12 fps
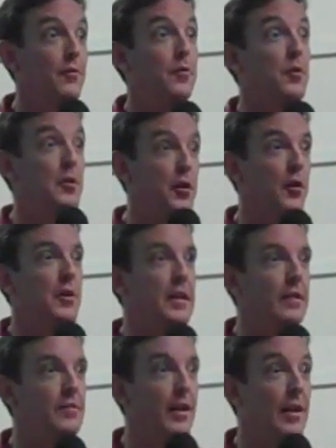through
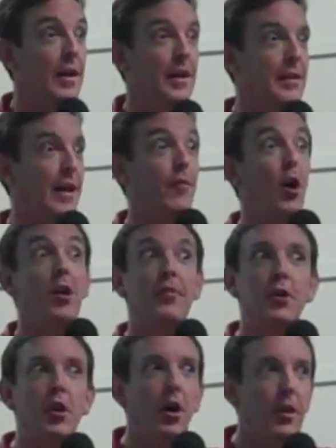attorneys to have all
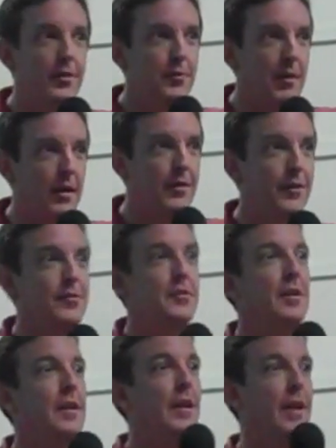of the college
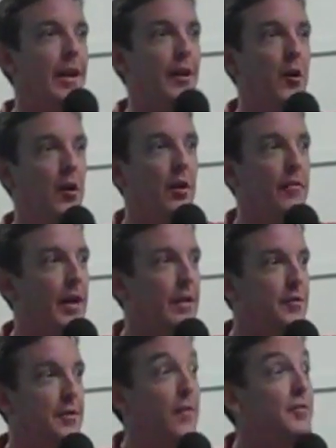records and all of
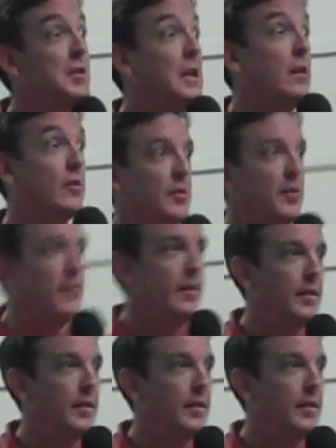that stuff sealed.